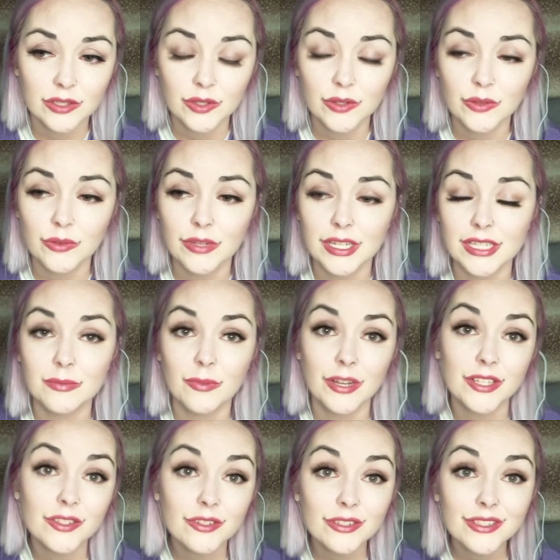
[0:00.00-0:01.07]
to
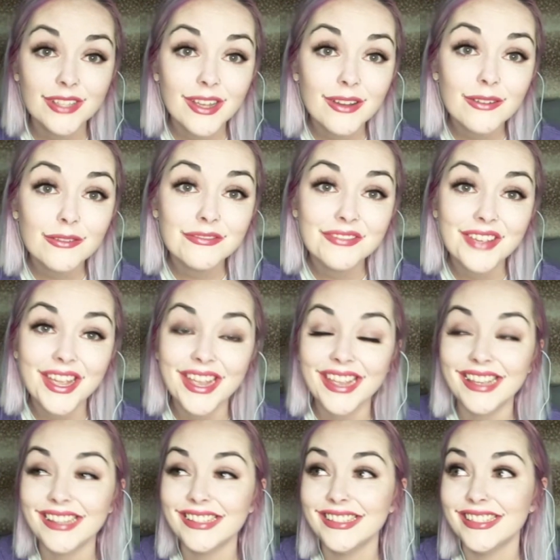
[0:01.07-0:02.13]
express yourself,
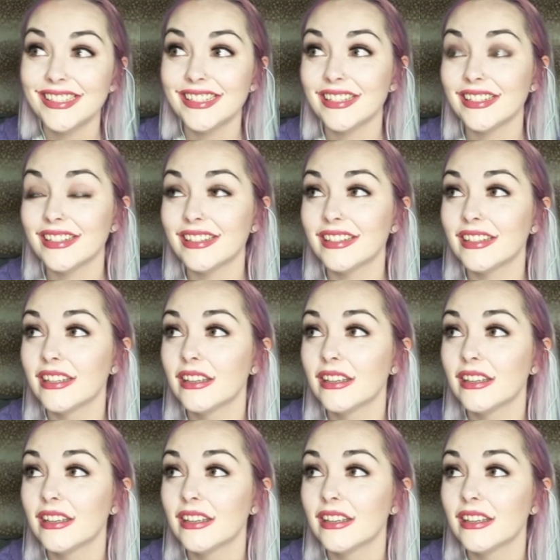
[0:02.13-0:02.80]
and to